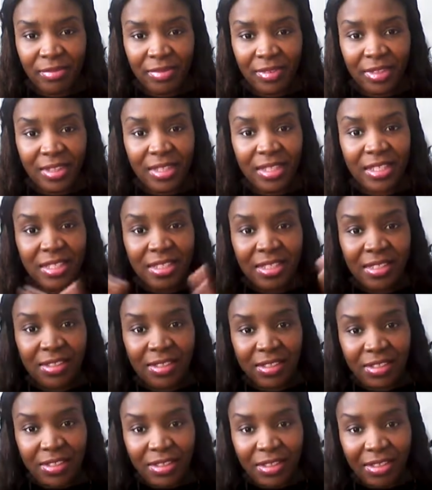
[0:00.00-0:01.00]
This is
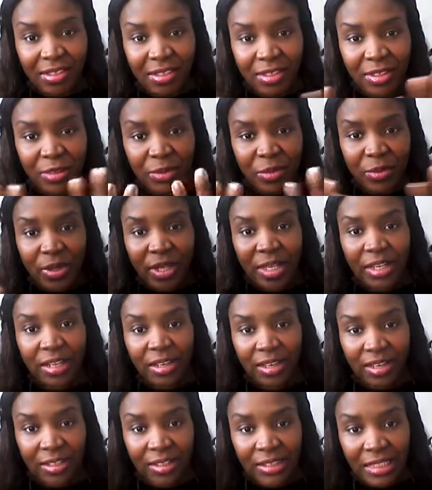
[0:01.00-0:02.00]
just a quick
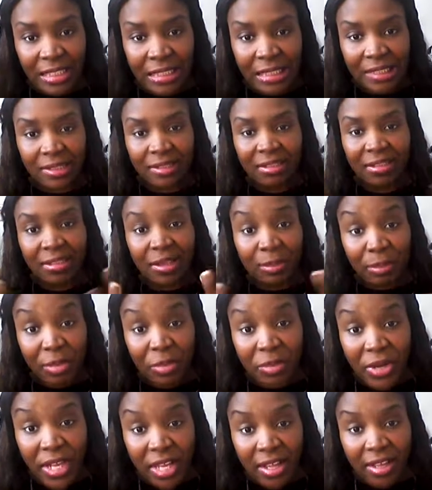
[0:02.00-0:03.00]

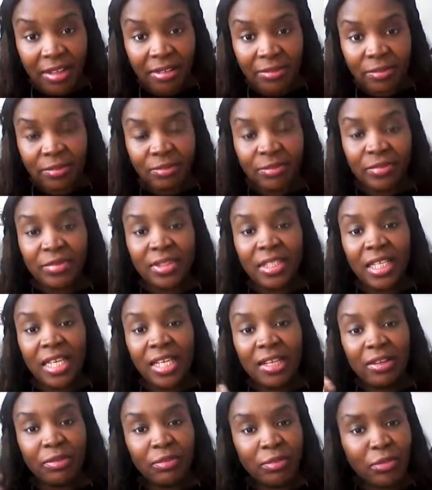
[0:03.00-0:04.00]
summary.
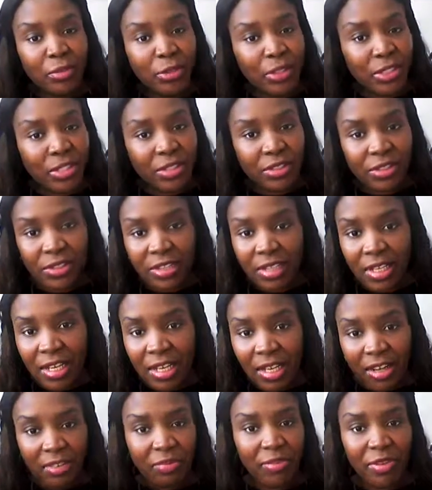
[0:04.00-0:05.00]
And of course, there's a
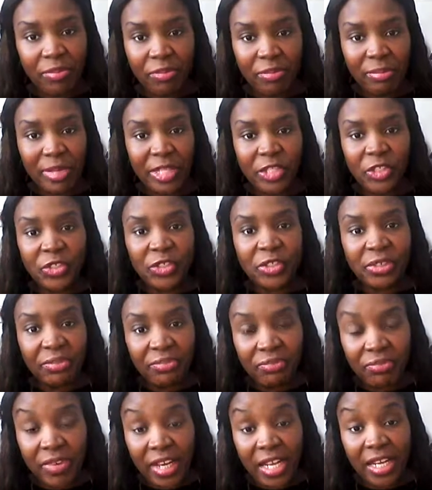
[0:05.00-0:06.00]
lot of information you can
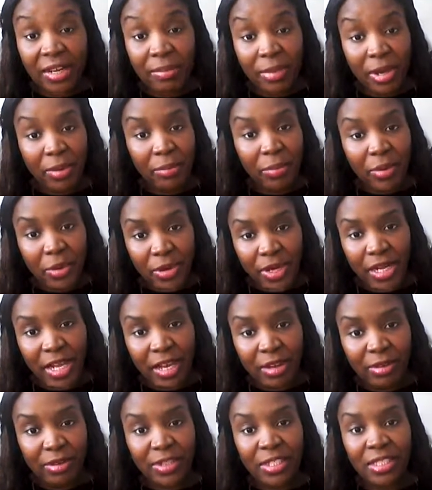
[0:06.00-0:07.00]
find about
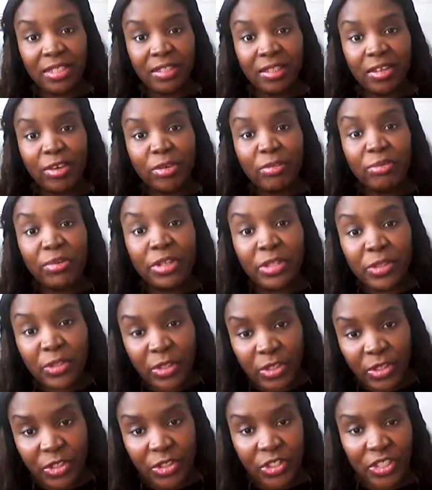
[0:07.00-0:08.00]
burnouts and
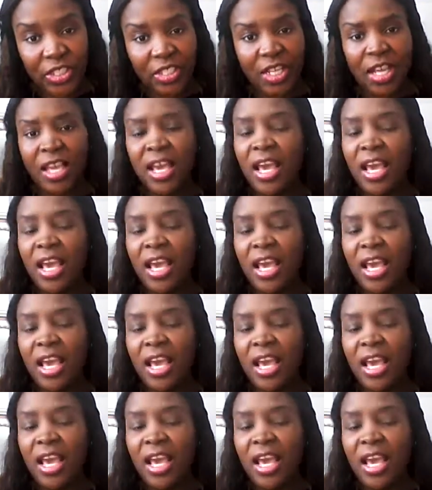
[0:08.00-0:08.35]
overexhaustion.